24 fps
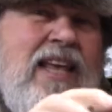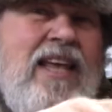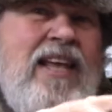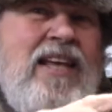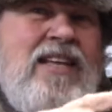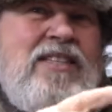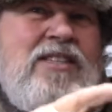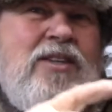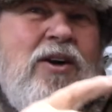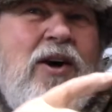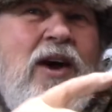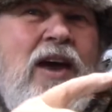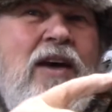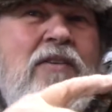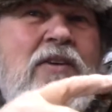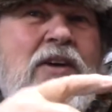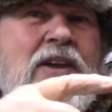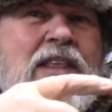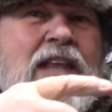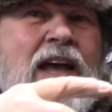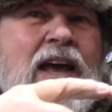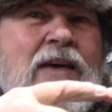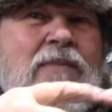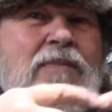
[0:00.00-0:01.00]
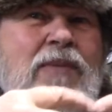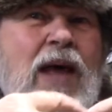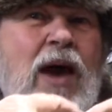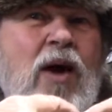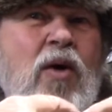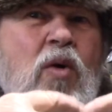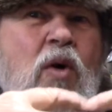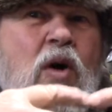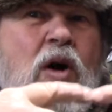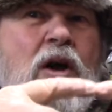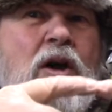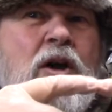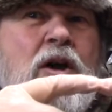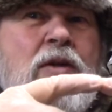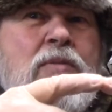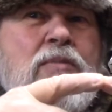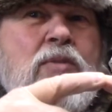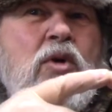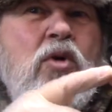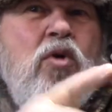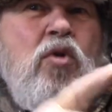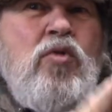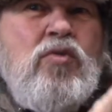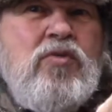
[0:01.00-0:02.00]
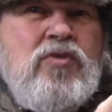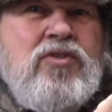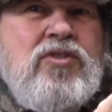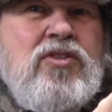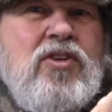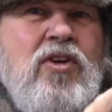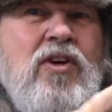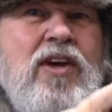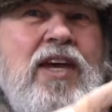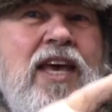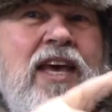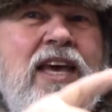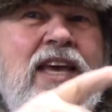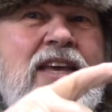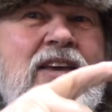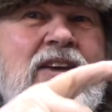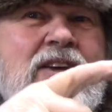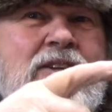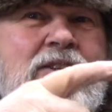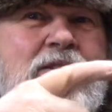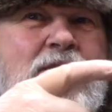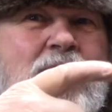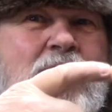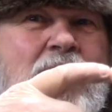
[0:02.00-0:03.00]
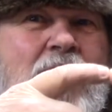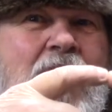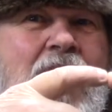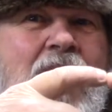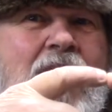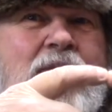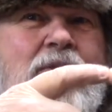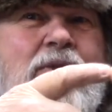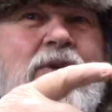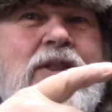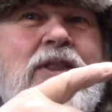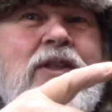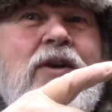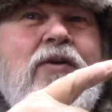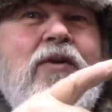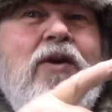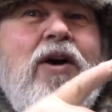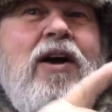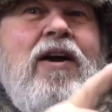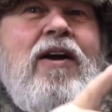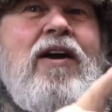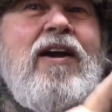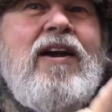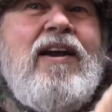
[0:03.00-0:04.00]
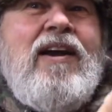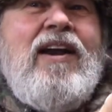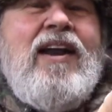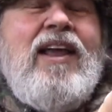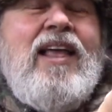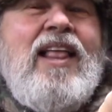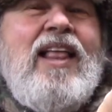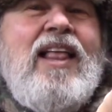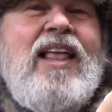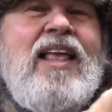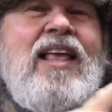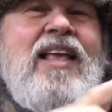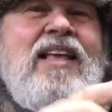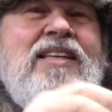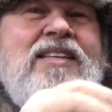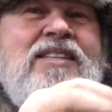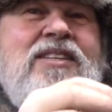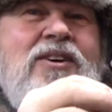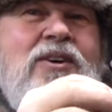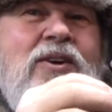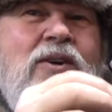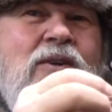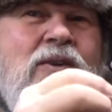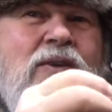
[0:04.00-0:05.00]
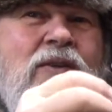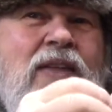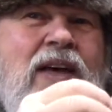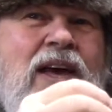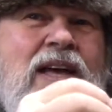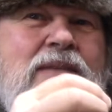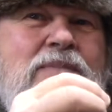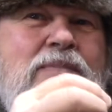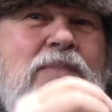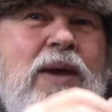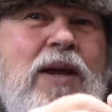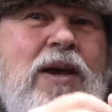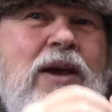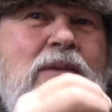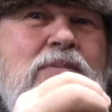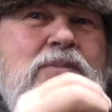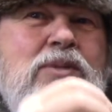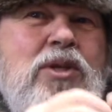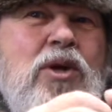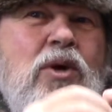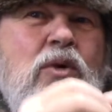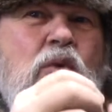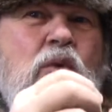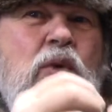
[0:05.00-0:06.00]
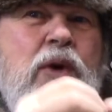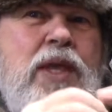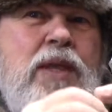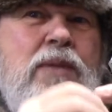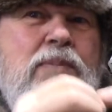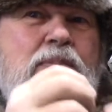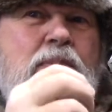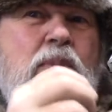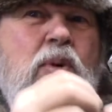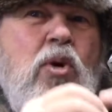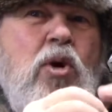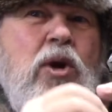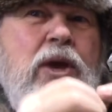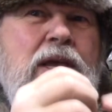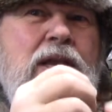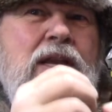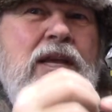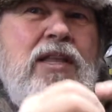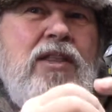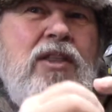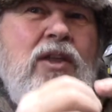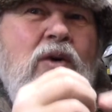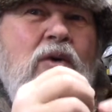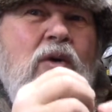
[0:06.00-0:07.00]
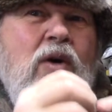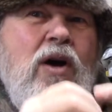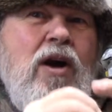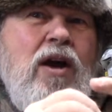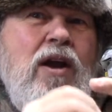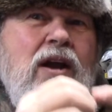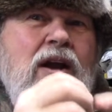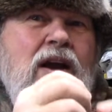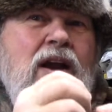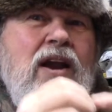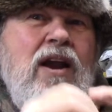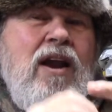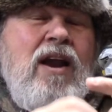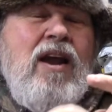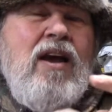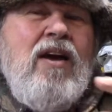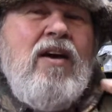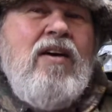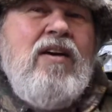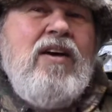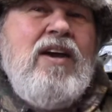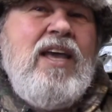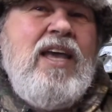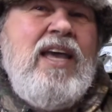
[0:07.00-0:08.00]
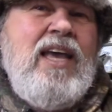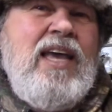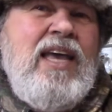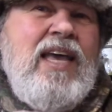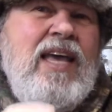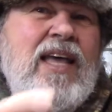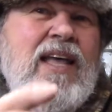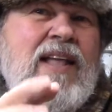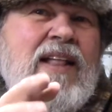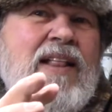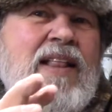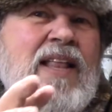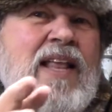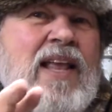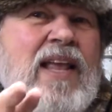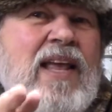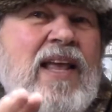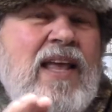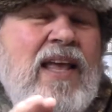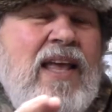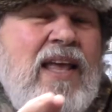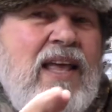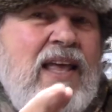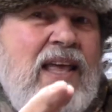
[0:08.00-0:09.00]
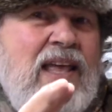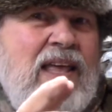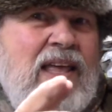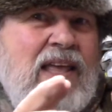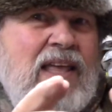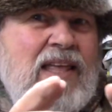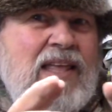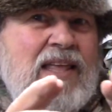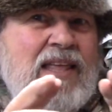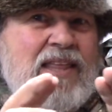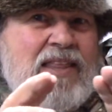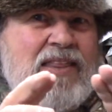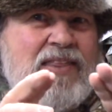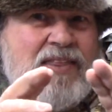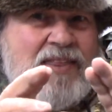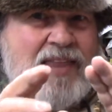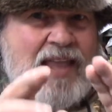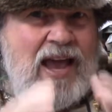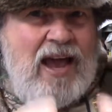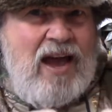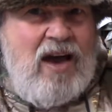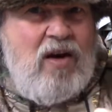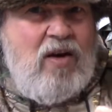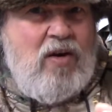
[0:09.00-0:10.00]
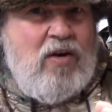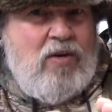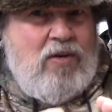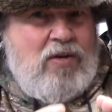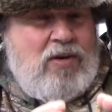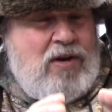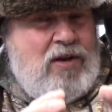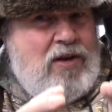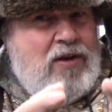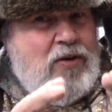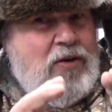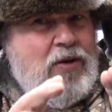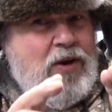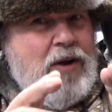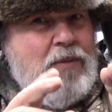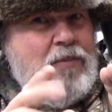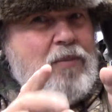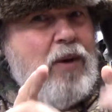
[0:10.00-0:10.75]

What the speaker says: So every time that wire moves, okay, you're doing that with the wire. So that becomes a weak point in the wire, okay? Now, what I'm